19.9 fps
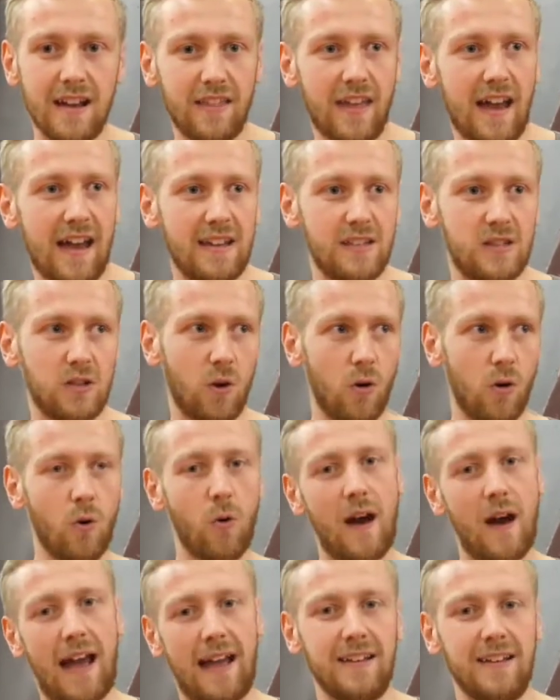That is
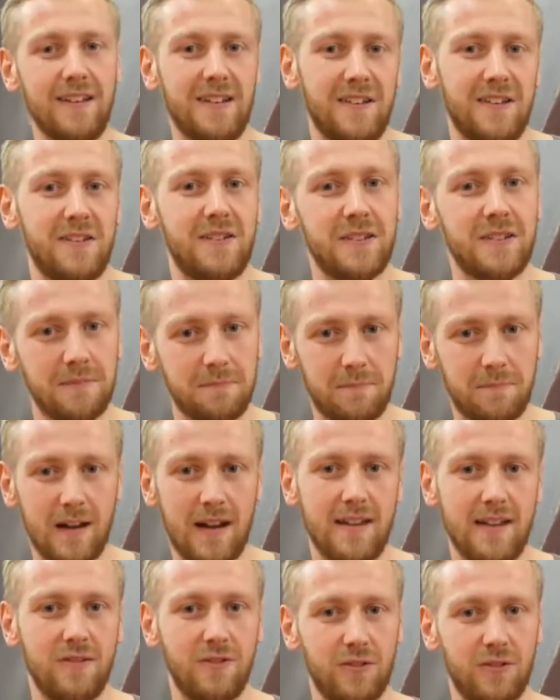all anchored
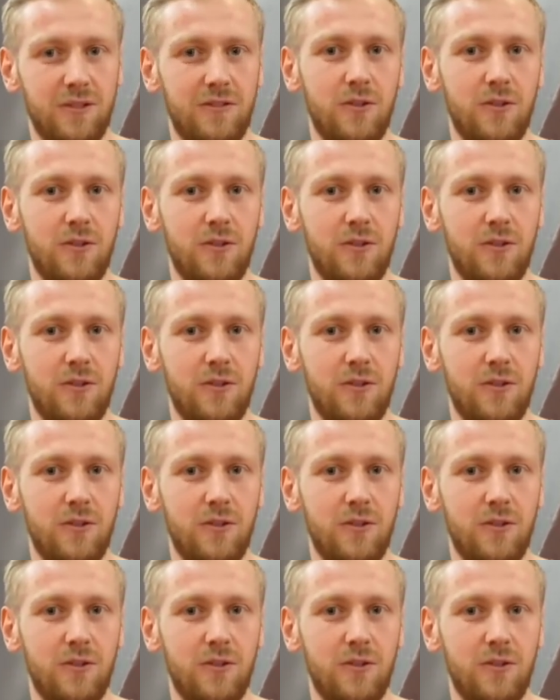by your